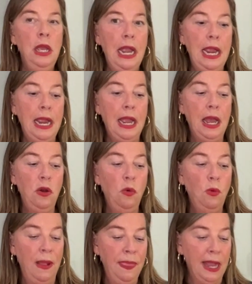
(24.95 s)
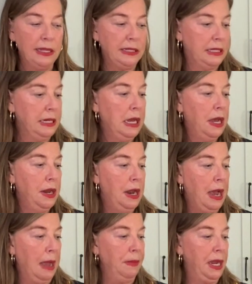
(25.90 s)
And when that's done,
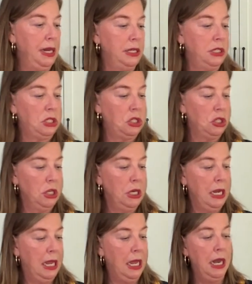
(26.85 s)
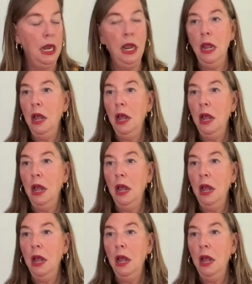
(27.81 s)
I'm gonna stir in